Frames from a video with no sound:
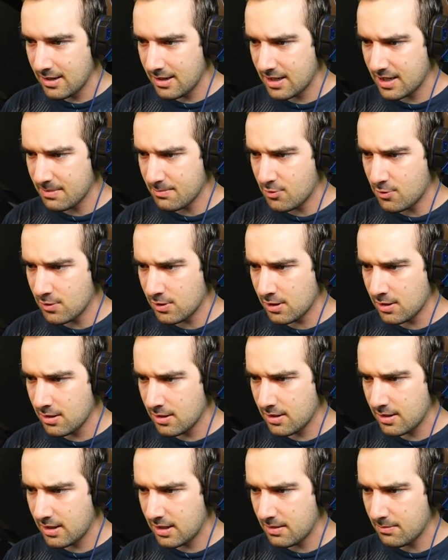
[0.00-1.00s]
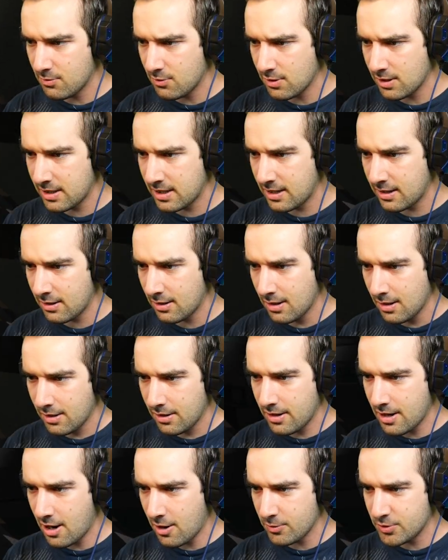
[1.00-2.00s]
Any more? Any more in here?
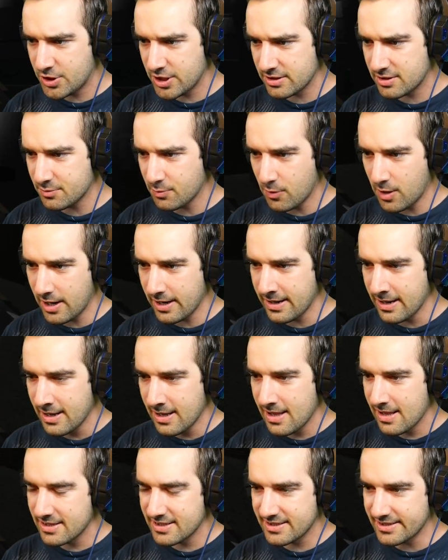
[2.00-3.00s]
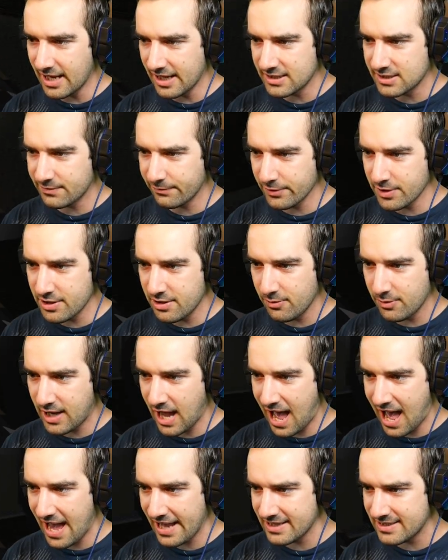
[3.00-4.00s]
No, just one? Sucks for you
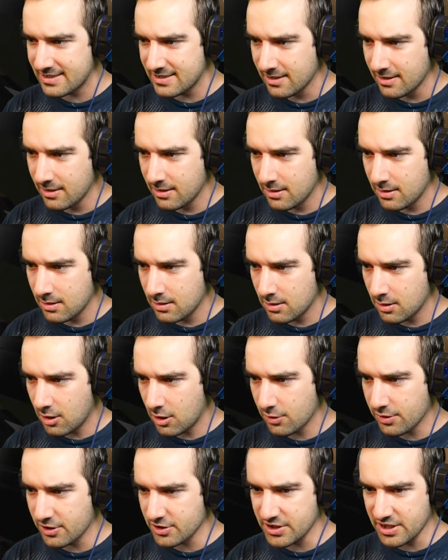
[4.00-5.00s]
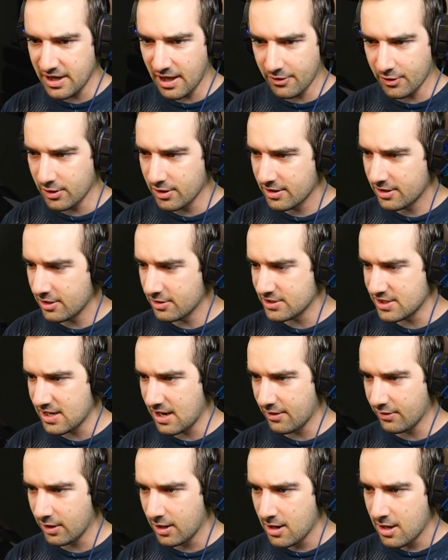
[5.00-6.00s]
guys. Oh, there's another. There's
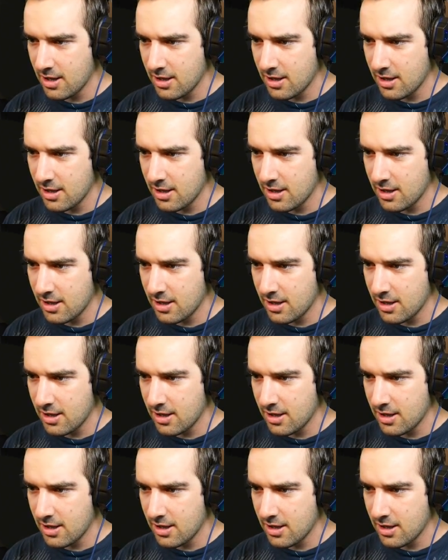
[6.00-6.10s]
another.